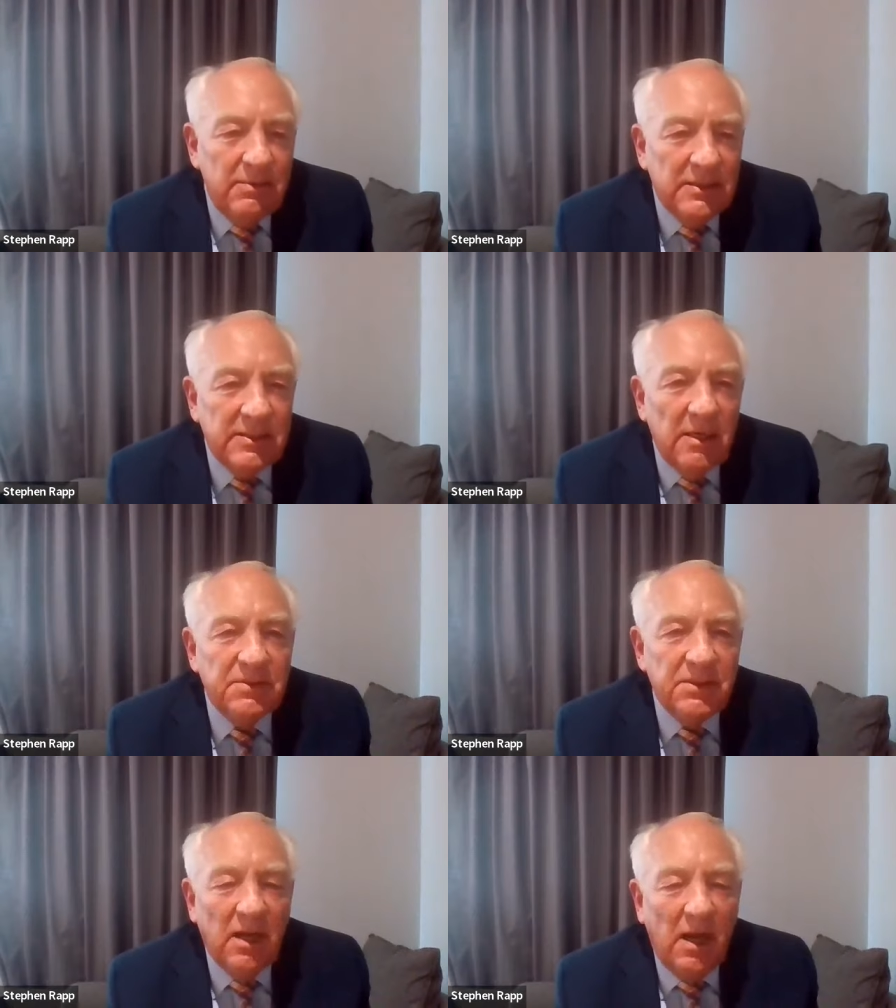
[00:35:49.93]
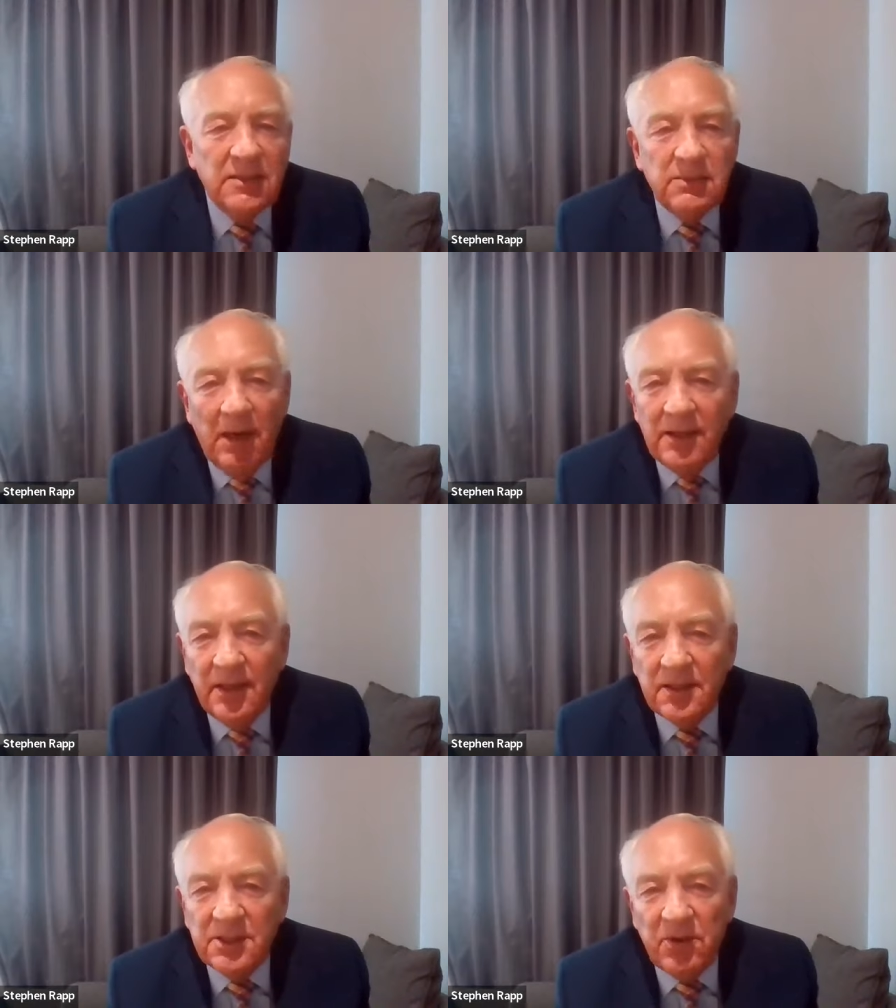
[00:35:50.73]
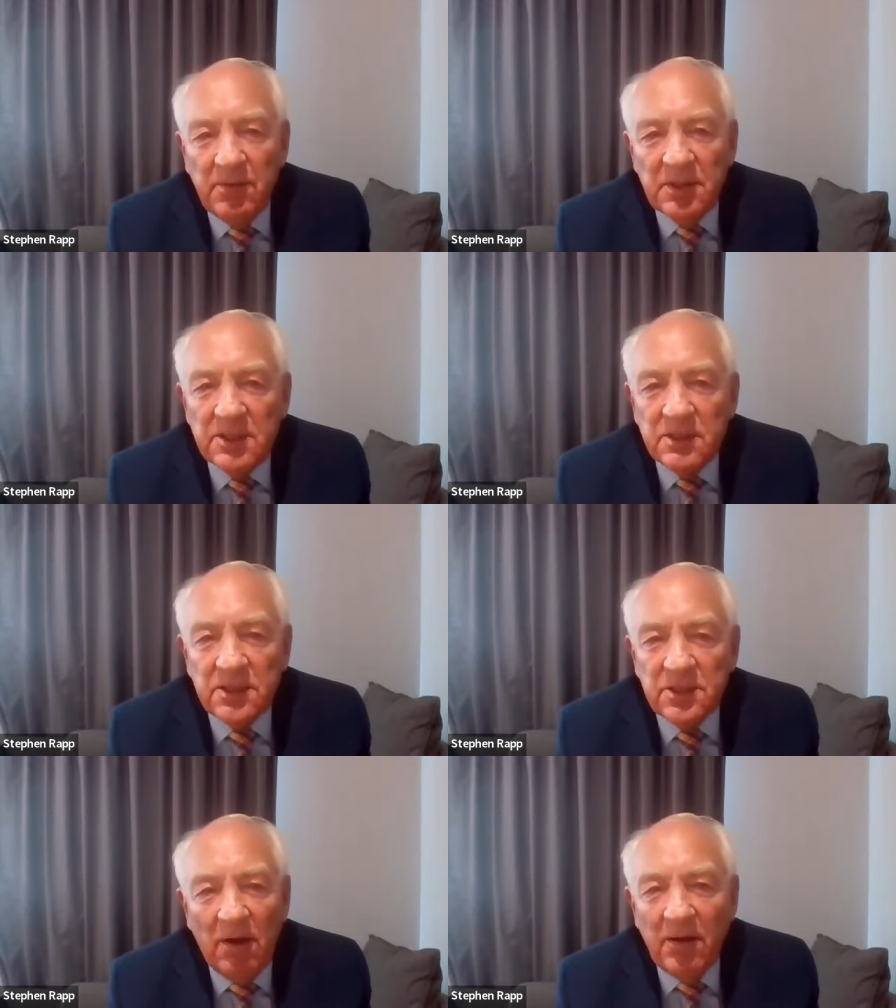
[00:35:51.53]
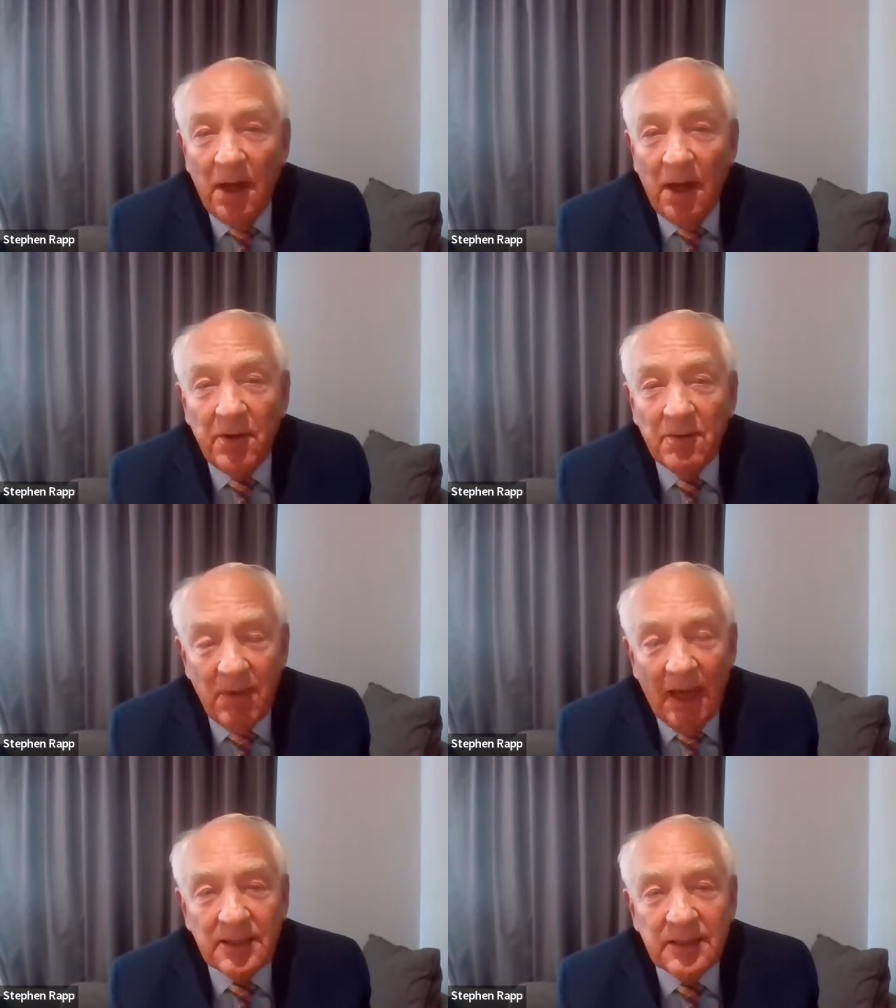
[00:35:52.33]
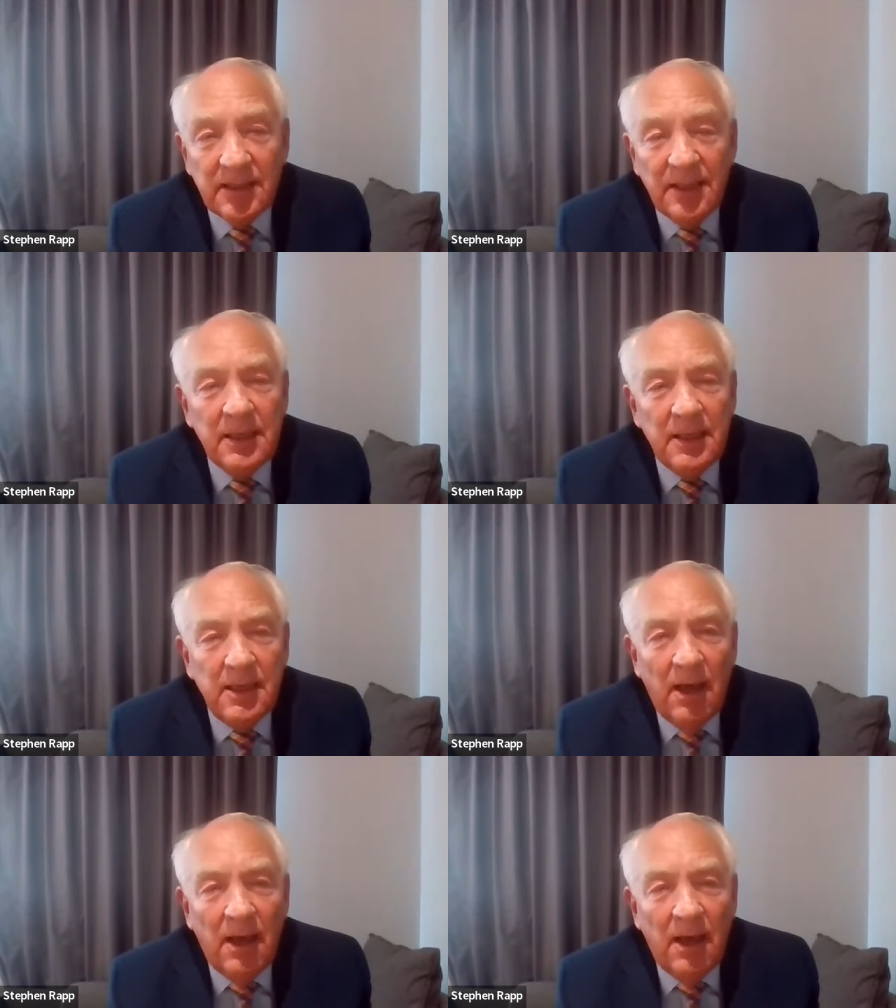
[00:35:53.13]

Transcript: been subsidized by the extremists to start another magazine,